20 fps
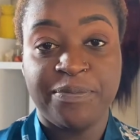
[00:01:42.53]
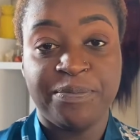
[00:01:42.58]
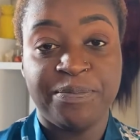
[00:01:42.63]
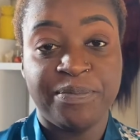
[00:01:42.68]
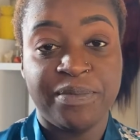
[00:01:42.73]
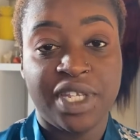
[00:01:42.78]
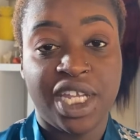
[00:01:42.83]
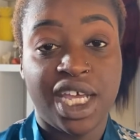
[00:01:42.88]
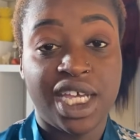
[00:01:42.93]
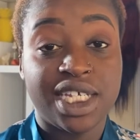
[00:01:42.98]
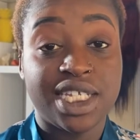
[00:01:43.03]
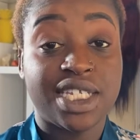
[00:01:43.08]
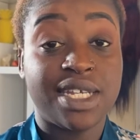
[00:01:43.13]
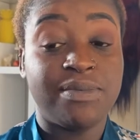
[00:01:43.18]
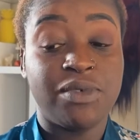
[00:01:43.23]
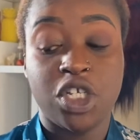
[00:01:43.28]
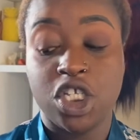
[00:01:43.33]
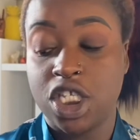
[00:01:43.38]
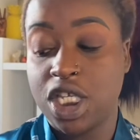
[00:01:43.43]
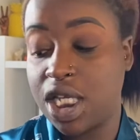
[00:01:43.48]
next
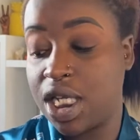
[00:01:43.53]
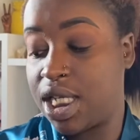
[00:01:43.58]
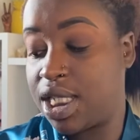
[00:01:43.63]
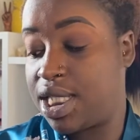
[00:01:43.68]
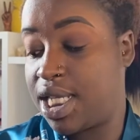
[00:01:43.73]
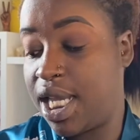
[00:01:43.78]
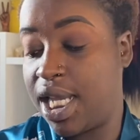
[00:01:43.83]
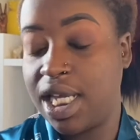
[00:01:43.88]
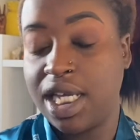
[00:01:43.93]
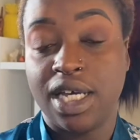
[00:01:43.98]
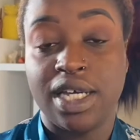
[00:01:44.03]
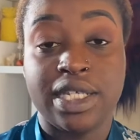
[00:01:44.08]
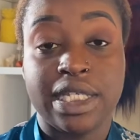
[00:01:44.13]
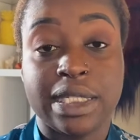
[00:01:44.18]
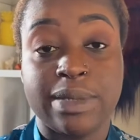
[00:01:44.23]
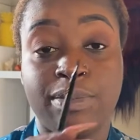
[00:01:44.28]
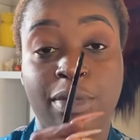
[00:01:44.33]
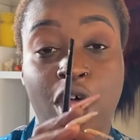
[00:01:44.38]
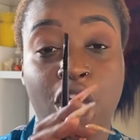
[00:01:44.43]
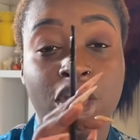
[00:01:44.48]
I'm just going to take a
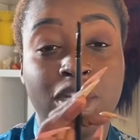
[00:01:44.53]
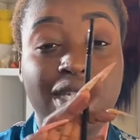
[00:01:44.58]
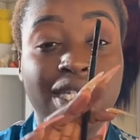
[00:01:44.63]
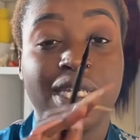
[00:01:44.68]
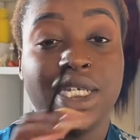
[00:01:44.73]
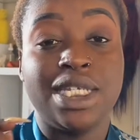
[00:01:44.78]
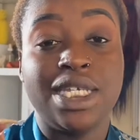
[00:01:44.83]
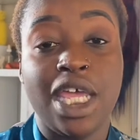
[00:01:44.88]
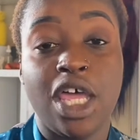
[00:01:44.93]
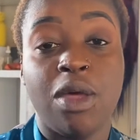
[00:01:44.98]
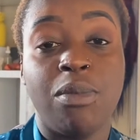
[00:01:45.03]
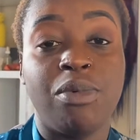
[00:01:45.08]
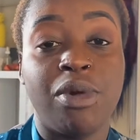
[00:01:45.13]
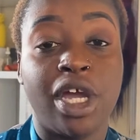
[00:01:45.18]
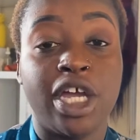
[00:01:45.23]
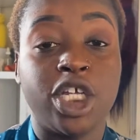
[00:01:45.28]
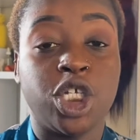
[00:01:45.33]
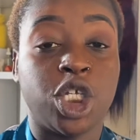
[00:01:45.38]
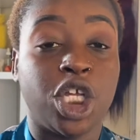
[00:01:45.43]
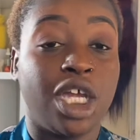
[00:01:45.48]
small detail
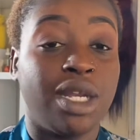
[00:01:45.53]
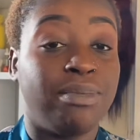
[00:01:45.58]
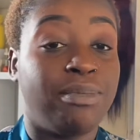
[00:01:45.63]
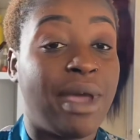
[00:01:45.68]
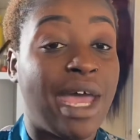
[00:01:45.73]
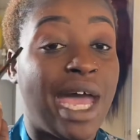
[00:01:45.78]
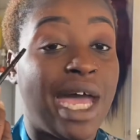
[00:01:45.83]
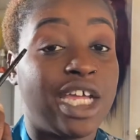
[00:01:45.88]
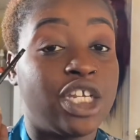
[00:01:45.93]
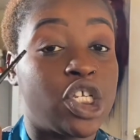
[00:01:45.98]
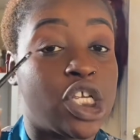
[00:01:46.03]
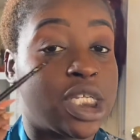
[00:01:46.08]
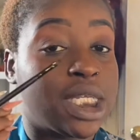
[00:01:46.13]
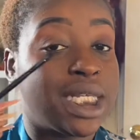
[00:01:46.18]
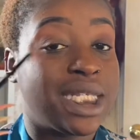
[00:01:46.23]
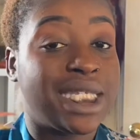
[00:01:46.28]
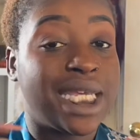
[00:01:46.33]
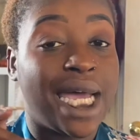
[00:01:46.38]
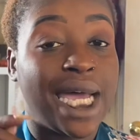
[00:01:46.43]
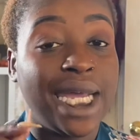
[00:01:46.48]
brush and pat just
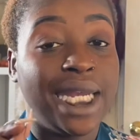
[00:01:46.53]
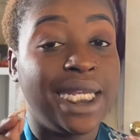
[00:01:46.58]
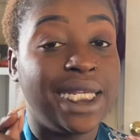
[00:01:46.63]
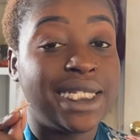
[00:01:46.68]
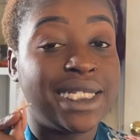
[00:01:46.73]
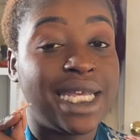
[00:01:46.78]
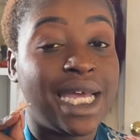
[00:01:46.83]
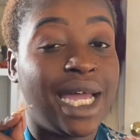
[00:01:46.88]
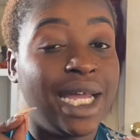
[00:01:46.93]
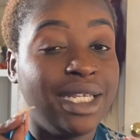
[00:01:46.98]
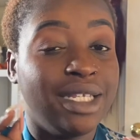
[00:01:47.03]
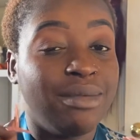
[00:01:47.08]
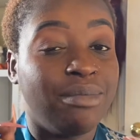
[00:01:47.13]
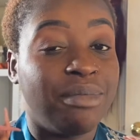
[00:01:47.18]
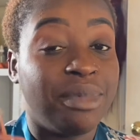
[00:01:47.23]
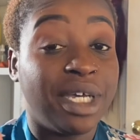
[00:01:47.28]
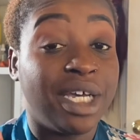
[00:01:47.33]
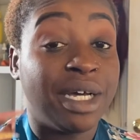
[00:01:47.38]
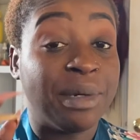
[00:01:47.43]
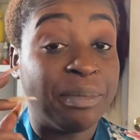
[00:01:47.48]
a tiny
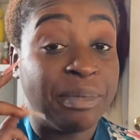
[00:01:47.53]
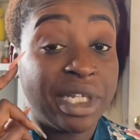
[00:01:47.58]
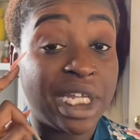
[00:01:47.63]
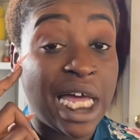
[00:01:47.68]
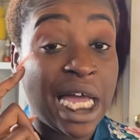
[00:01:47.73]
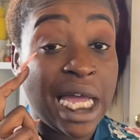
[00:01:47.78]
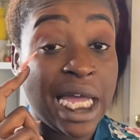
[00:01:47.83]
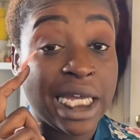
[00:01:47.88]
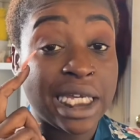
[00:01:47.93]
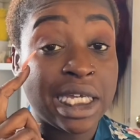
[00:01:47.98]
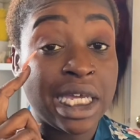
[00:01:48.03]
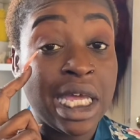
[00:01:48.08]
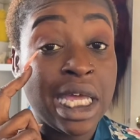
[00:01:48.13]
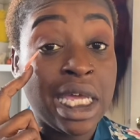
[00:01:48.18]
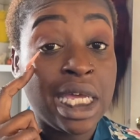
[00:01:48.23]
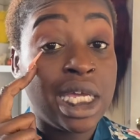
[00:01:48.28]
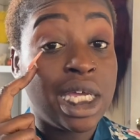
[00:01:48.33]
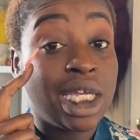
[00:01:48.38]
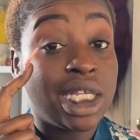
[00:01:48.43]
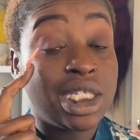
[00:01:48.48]
bit of black
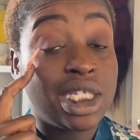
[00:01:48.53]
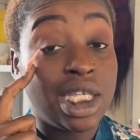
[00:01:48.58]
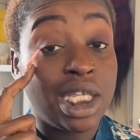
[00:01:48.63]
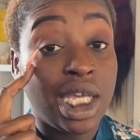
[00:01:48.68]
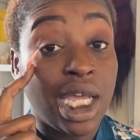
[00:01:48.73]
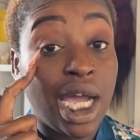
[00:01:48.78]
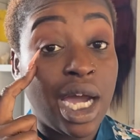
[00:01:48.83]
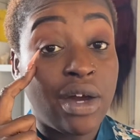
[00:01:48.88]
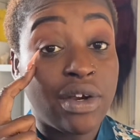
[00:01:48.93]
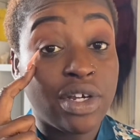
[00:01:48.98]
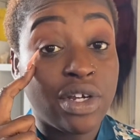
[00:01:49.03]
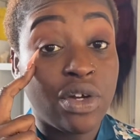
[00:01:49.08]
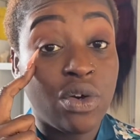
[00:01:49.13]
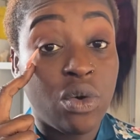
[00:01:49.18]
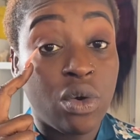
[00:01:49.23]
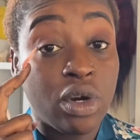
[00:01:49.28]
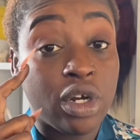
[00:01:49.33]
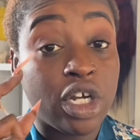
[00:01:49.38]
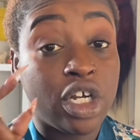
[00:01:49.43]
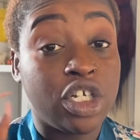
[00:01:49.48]
into the outer
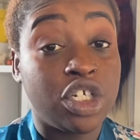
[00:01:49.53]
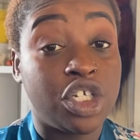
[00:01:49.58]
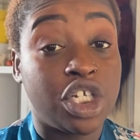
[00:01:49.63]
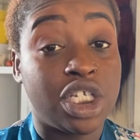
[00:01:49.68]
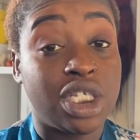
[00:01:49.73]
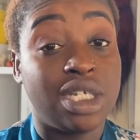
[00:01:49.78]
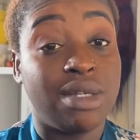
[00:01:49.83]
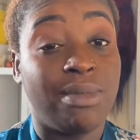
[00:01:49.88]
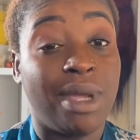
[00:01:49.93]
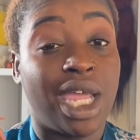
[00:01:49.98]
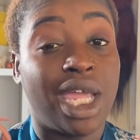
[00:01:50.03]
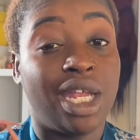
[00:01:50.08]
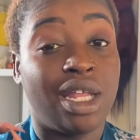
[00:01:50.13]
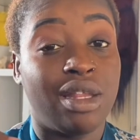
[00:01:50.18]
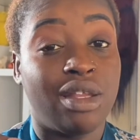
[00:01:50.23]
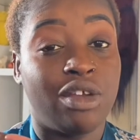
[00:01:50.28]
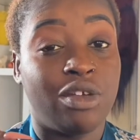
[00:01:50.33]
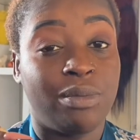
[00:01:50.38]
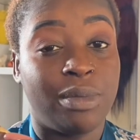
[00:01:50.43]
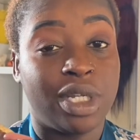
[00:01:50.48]
corner just to make it a
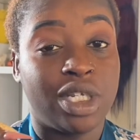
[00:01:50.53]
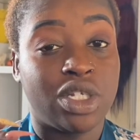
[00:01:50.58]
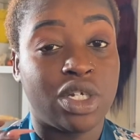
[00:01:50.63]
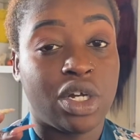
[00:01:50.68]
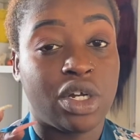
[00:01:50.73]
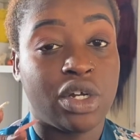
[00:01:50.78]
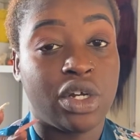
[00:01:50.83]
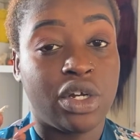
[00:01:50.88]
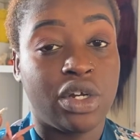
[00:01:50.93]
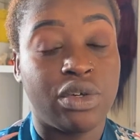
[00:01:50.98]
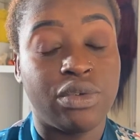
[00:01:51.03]
little bit darker.